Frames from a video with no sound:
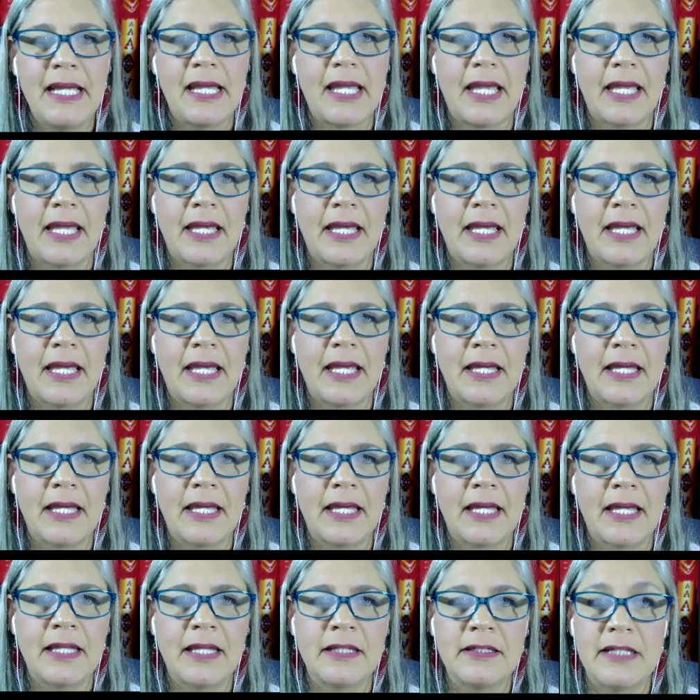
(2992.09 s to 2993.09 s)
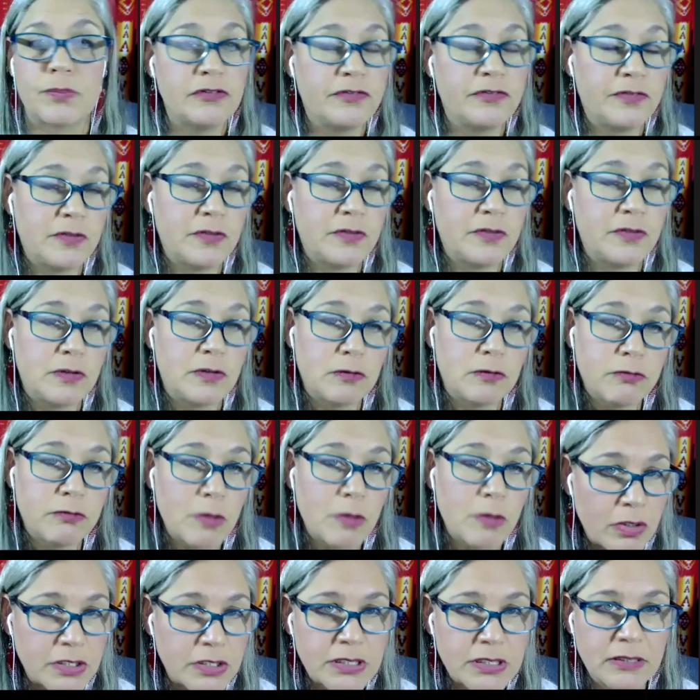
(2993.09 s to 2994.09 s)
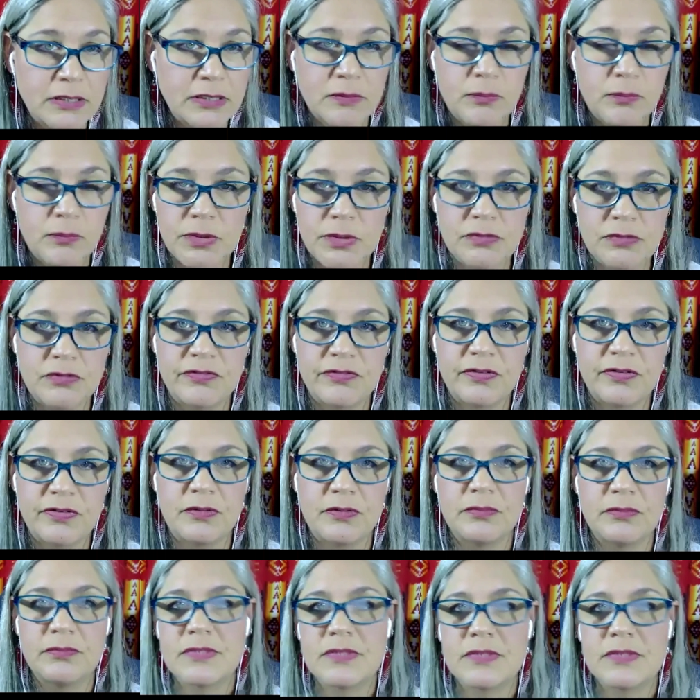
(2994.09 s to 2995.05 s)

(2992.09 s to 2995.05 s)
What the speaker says: And it's a beautiful report, beautiful.